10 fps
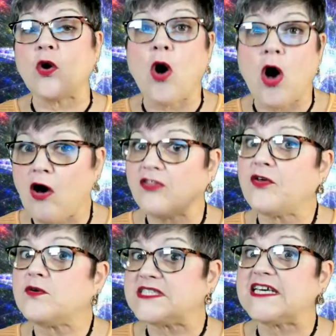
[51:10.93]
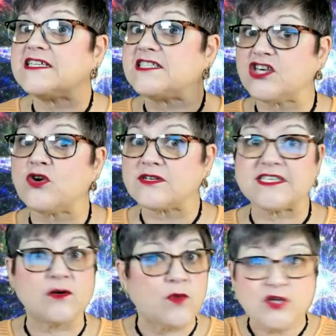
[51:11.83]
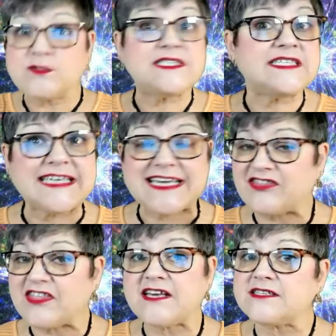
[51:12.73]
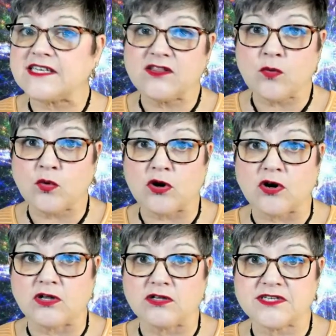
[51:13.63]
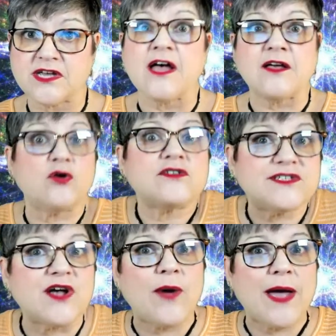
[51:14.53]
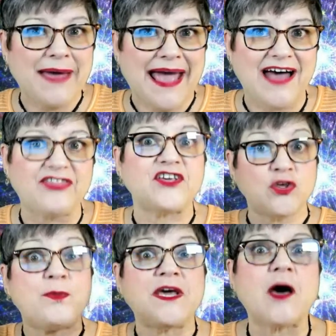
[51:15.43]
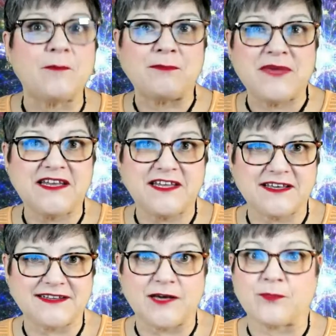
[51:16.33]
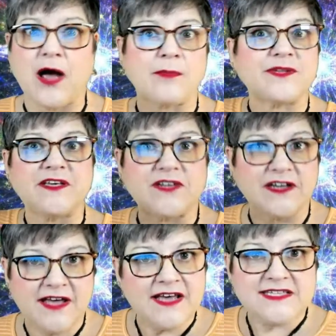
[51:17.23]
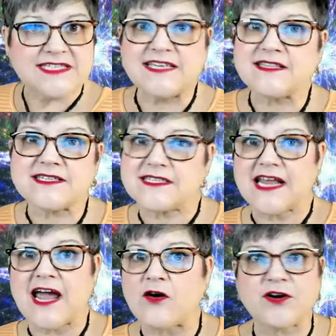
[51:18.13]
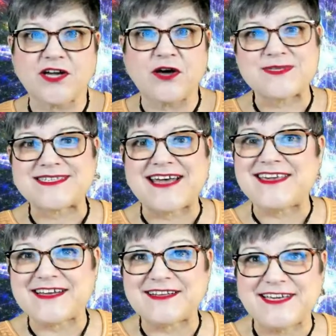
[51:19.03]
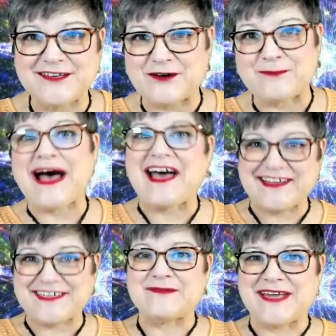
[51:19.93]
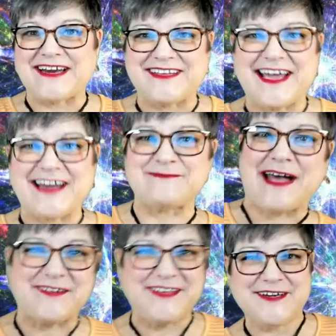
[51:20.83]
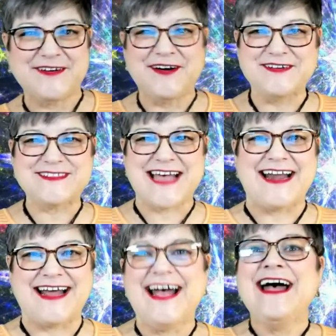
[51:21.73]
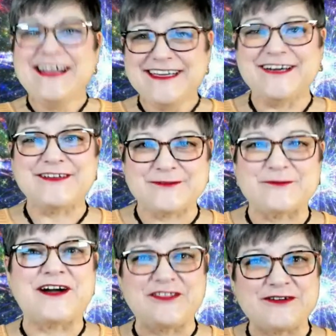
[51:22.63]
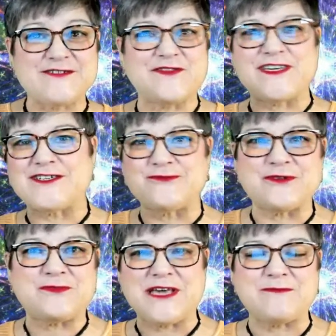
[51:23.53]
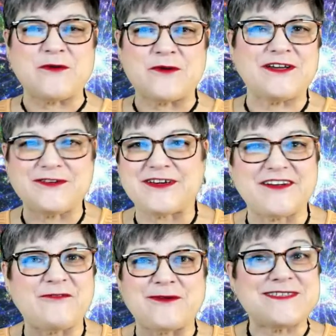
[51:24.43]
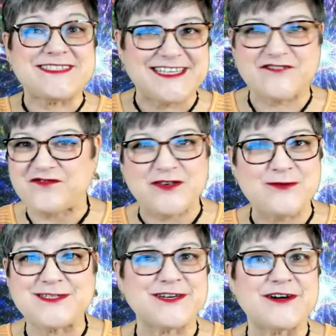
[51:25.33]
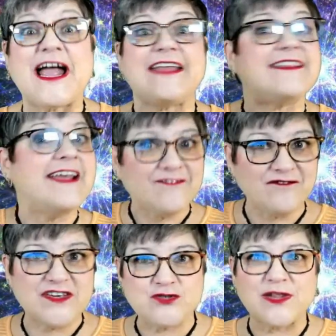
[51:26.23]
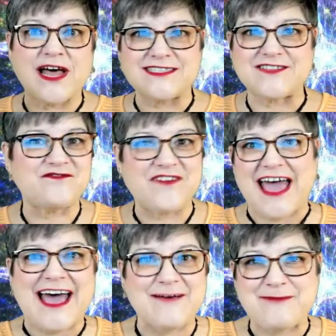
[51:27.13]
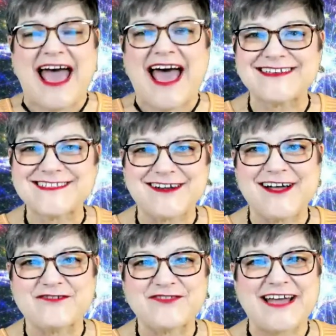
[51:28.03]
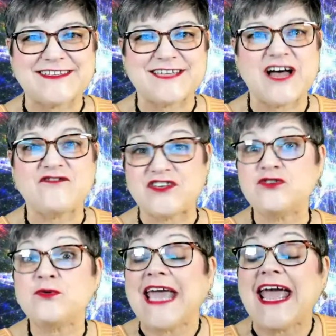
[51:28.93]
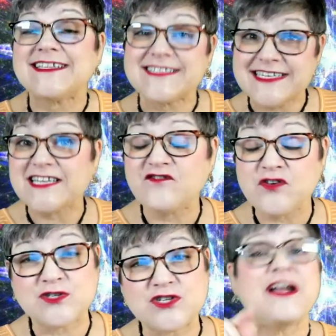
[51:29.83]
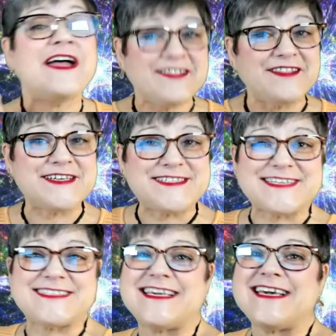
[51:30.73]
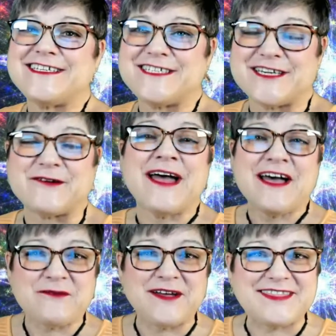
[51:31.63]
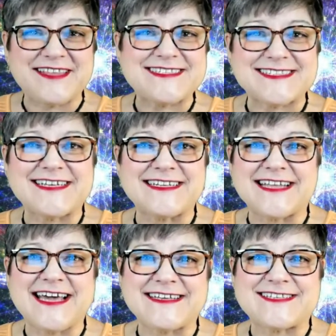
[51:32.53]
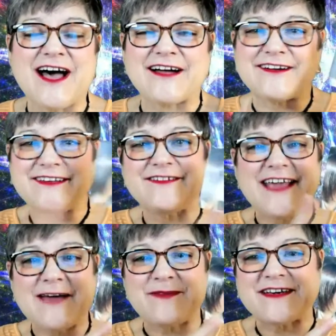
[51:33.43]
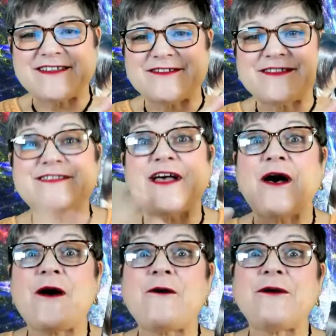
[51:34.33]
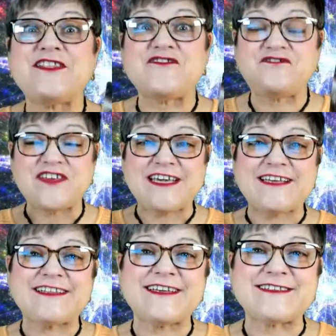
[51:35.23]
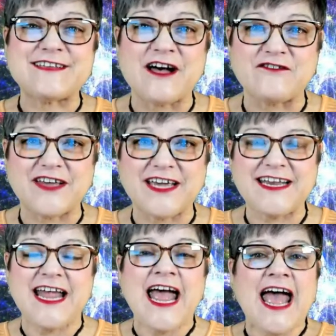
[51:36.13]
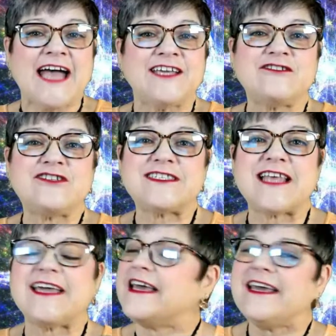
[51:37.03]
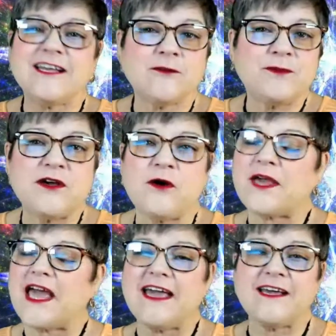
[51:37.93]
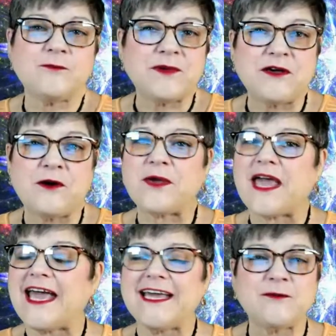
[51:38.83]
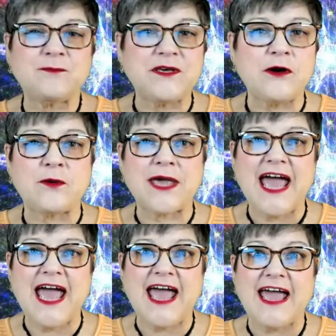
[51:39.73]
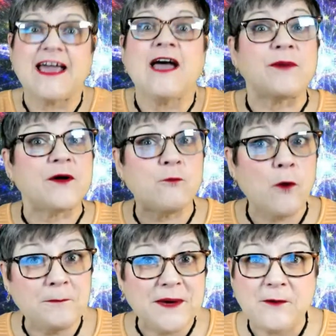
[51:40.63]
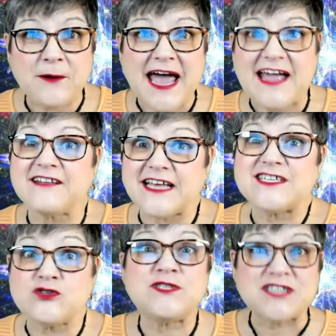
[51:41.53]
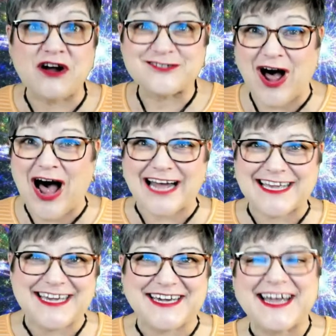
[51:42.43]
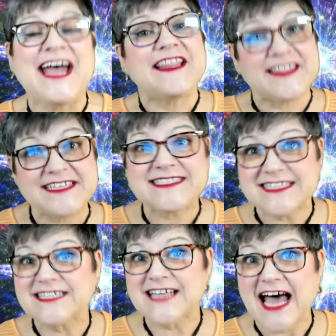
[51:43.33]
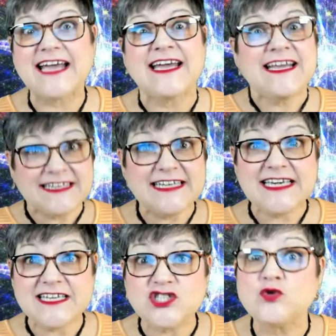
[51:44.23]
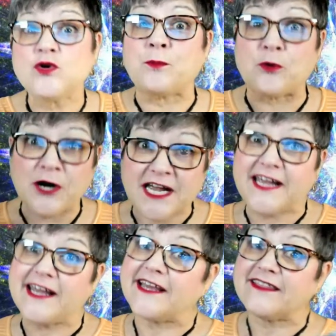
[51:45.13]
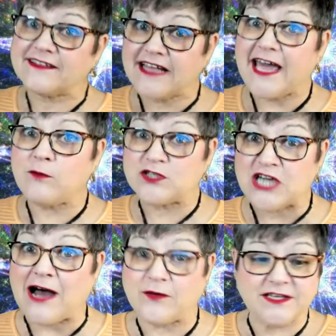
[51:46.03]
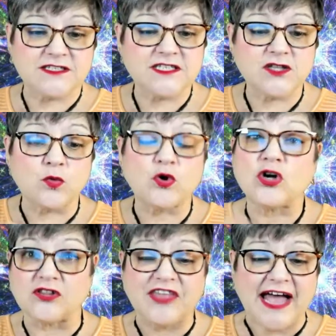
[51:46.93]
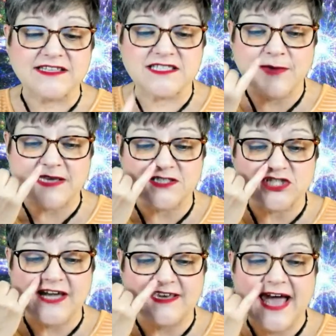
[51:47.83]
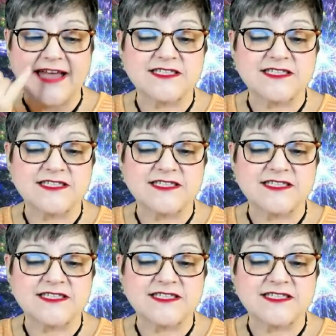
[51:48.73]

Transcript: All those things that you're seeing when you see things in the world, you're so empathic, you pick up immediately. You probably even see the scenario psychically in your mind. I'm getting that about you, Hosanna. You're one of those visual people where you can almost see the future and visualize the past and all of that stuff, and you can't see the future. This is the issue with this little late talker. You can't, because you're so in the feelings of it, and you're just like, it'll be okay, it'll be okay, it'll be okay, but it won't be okay unless you start talking. This little guy needs you to bring the language out into the world. That's the message I get.